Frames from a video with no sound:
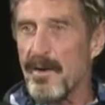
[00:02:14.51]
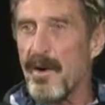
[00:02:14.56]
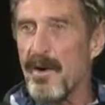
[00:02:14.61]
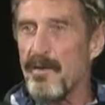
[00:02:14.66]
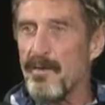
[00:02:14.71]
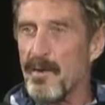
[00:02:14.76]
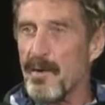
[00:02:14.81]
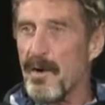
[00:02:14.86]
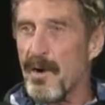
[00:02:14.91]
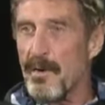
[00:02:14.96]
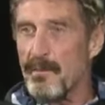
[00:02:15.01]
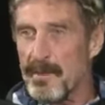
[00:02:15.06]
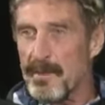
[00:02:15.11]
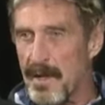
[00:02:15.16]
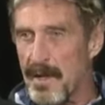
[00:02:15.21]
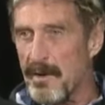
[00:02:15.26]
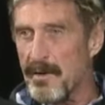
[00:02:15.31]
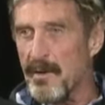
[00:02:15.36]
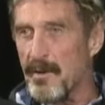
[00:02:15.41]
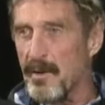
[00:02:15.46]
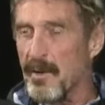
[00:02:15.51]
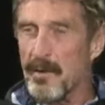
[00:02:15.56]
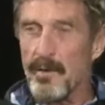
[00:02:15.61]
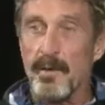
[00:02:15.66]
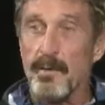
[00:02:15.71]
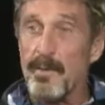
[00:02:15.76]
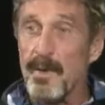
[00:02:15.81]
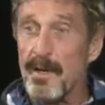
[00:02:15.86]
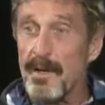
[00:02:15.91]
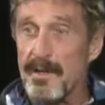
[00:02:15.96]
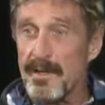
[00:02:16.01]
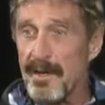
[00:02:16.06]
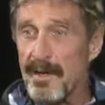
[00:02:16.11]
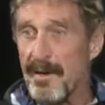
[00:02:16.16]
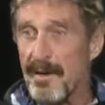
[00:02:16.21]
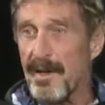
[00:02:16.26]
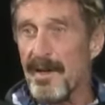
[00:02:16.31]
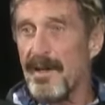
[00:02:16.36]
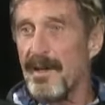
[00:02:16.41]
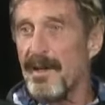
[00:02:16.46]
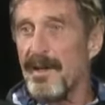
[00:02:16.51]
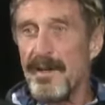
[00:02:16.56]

covert arms not doing it, or the military.